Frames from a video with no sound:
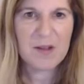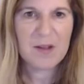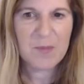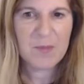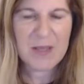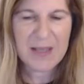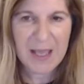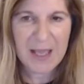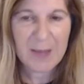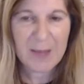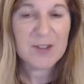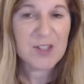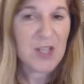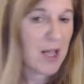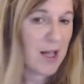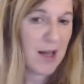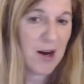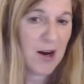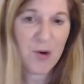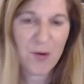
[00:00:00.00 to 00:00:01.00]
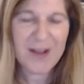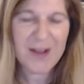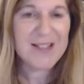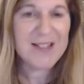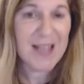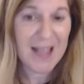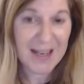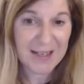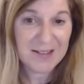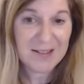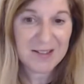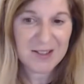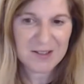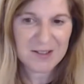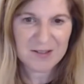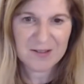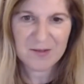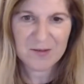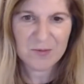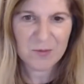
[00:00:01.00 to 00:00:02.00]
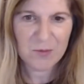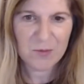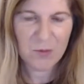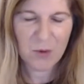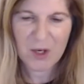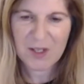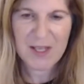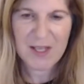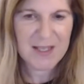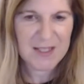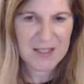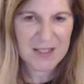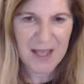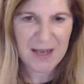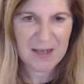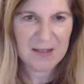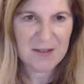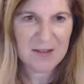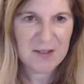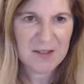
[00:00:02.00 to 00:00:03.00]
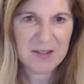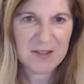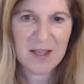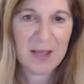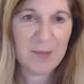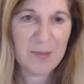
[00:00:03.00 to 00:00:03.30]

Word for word: being able to hire great talent work class talent